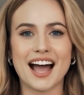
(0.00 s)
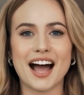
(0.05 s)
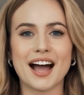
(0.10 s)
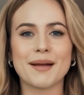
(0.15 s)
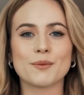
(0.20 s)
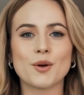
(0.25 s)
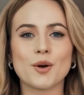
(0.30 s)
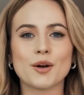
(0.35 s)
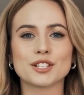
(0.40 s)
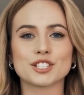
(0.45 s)

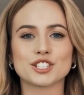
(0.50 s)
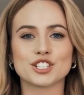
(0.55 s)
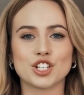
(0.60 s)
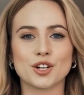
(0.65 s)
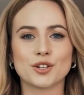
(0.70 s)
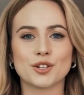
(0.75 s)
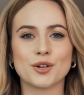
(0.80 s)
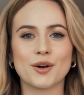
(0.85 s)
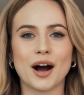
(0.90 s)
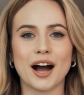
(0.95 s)
I'm going to show
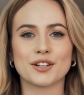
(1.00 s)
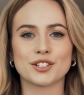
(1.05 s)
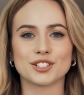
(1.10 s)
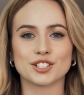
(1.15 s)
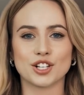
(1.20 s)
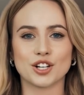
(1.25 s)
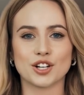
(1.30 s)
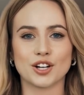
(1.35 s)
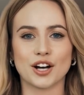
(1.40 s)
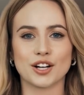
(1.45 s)
you how to
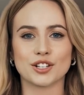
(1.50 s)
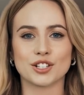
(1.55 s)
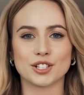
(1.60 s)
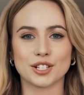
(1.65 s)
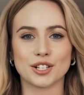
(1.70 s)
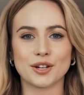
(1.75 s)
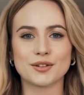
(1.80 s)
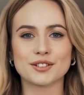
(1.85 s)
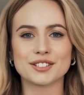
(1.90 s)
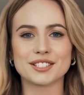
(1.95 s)
turn on
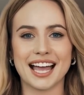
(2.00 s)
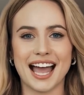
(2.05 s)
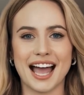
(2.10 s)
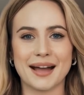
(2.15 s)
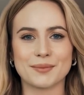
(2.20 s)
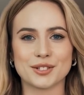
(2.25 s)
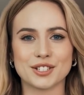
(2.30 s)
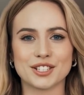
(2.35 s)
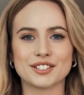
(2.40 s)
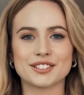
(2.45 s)
closed
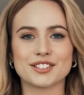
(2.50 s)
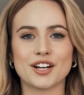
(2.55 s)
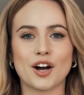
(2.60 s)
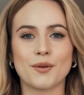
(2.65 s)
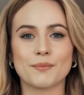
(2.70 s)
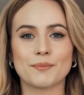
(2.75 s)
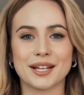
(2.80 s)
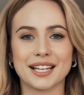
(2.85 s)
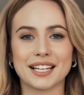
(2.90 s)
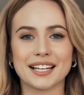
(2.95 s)
captions
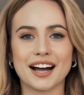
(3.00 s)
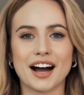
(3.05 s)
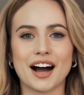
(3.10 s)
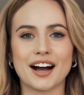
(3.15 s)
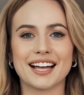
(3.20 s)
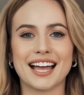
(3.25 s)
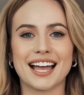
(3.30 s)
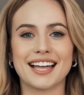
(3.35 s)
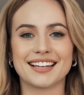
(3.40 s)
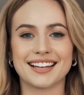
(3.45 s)
on
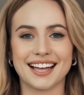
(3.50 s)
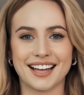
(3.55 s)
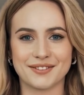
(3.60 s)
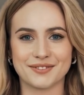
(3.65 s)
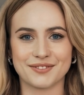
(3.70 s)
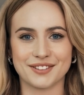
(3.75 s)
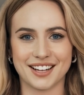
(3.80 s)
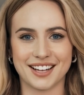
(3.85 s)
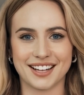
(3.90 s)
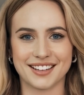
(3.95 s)
Peacock and
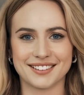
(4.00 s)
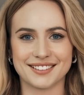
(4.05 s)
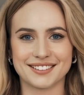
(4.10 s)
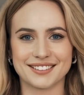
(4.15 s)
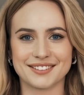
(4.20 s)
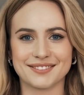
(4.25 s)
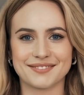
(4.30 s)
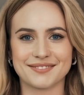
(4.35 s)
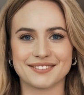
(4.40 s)
Netflix.